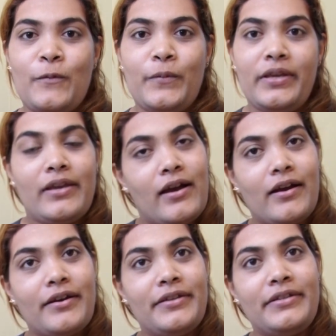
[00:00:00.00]
We
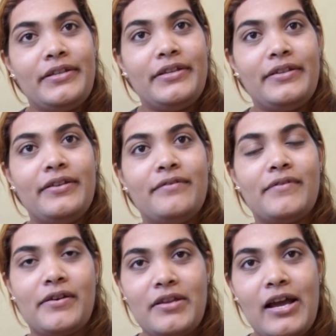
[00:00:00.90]
are indeed
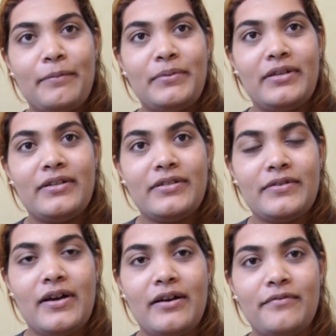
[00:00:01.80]
very happy
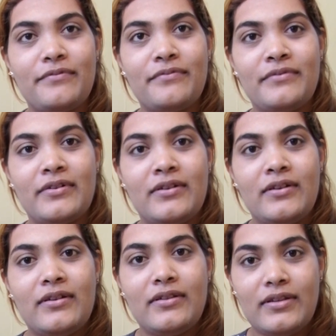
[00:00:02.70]
to have
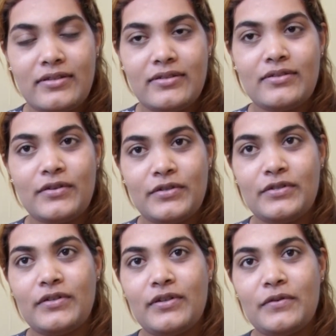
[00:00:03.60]
this
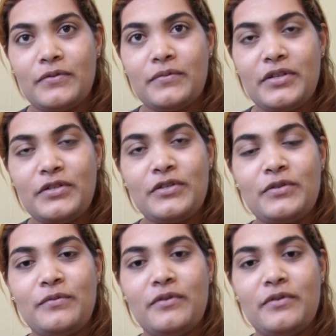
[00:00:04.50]
surgical outreach.